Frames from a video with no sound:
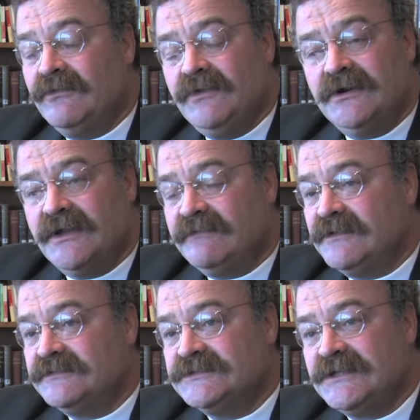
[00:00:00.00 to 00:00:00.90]
We don't have
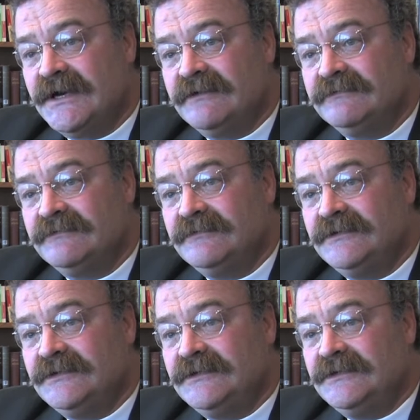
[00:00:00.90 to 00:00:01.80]
enough stuff.
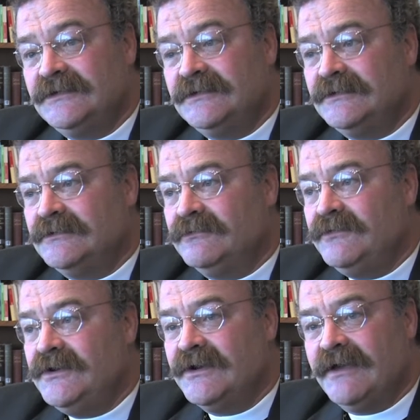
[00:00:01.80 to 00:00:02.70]

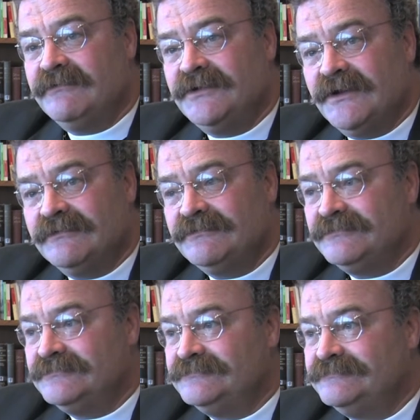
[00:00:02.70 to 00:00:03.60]
We don't have enough
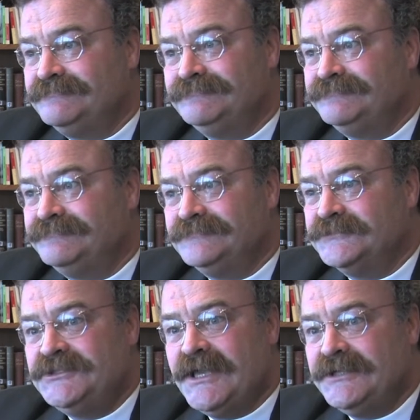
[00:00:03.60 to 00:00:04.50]

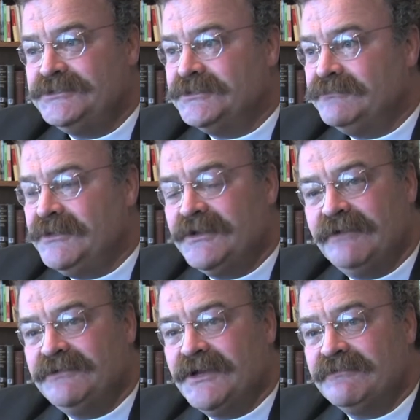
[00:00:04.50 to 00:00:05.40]
attention. We don't
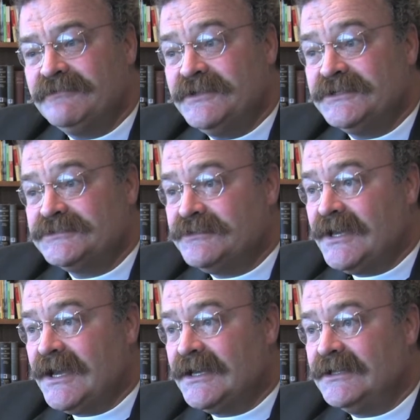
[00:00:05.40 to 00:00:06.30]
have enough of this or
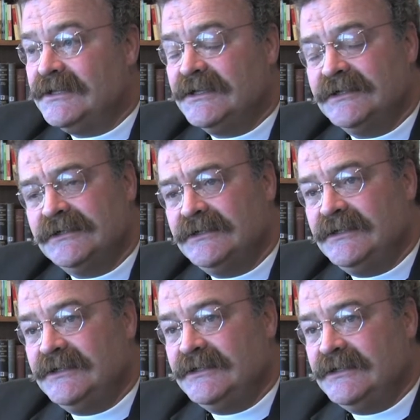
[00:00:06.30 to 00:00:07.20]
that. And
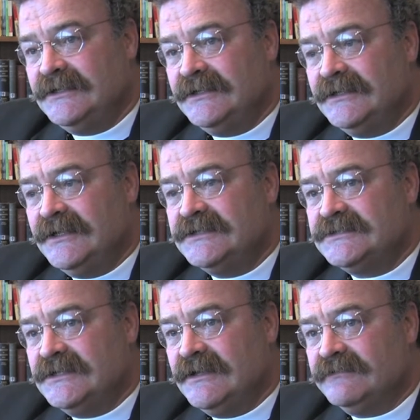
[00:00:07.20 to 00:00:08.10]
that is
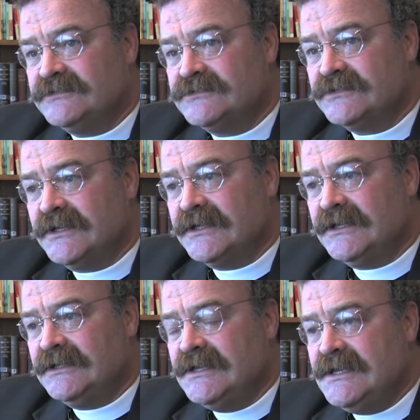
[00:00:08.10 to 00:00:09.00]
the devil's trick.
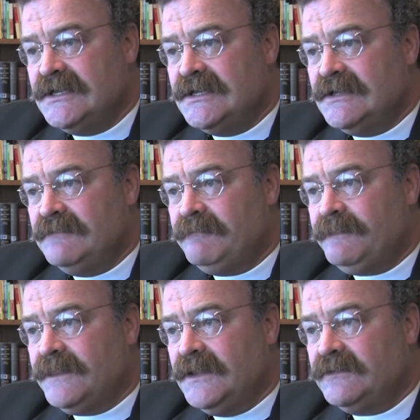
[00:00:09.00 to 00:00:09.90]
And
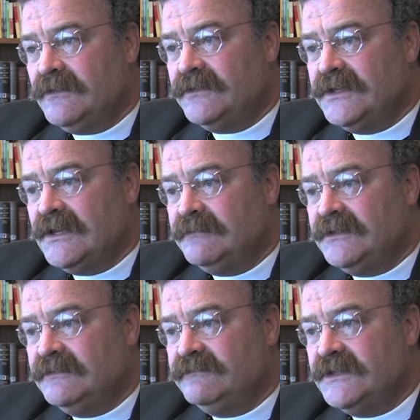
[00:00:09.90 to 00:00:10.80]
it's only
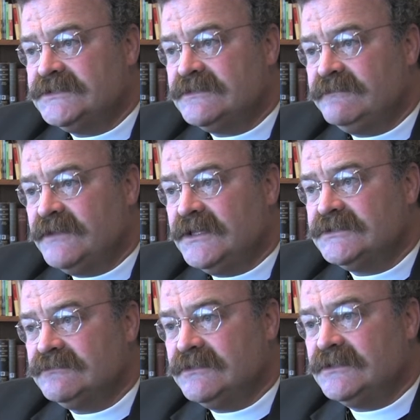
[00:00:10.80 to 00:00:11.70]
coming face to
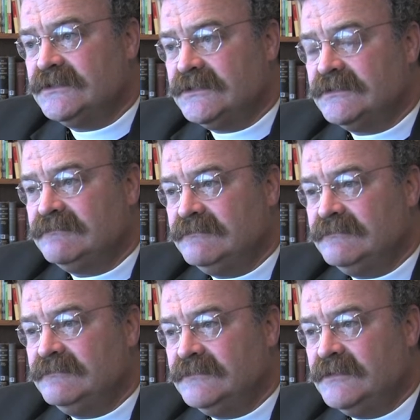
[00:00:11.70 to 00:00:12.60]
face with uh,
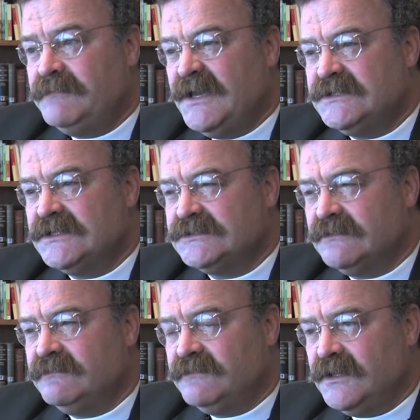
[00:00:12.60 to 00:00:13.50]
the basics of
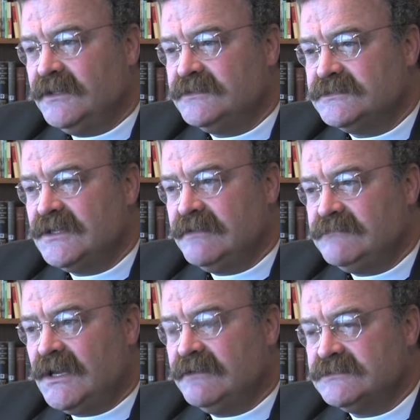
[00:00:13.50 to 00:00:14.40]
the faith, same
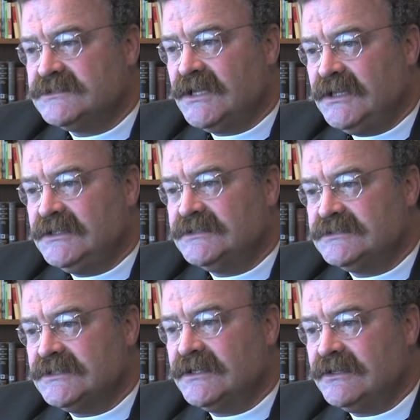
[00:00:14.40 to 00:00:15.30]
time saint and
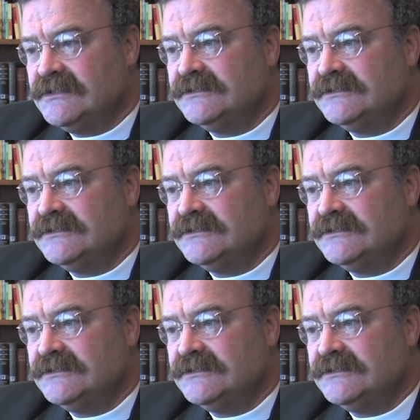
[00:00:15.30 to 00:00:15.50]
sinner.